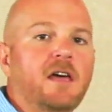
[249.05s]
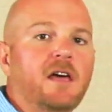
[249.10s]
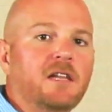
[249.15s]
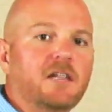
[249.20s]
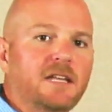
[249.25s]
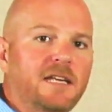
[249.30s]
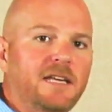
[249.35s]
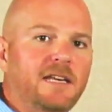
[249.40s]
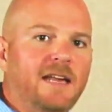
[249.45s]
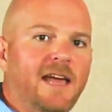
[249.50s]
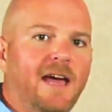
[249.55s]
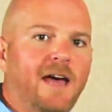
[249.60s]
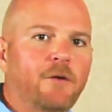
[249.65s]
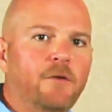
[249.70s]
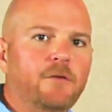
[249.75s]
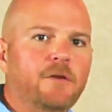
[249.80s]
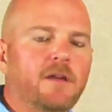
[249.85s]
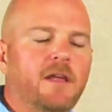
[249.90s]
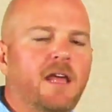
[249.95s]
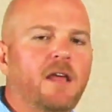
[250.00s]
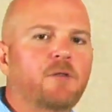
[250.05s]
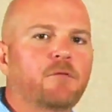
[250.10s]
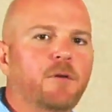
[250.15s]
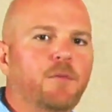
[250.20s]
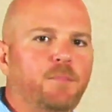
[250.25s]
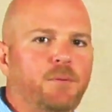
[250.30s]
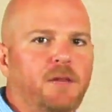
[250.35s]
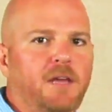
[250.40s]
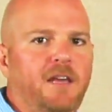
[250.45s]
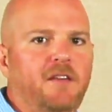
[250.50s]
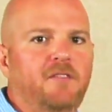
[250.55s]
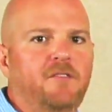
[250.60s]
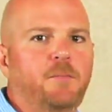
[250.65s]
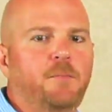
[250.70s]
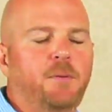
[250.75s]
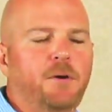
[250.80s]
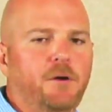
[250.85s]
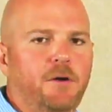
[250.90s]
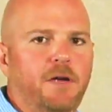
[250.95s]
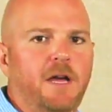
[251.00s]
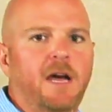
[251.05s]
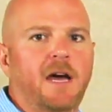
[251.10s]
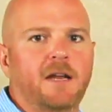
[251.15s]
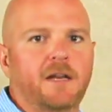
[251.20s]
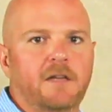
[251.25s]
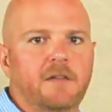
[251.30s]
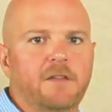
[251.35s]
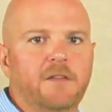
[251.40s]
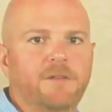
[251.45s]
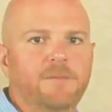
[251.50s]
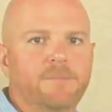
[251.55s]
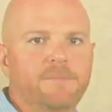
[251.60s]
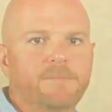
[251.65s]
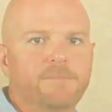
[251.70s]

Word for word: cleaned out and replaced periodically.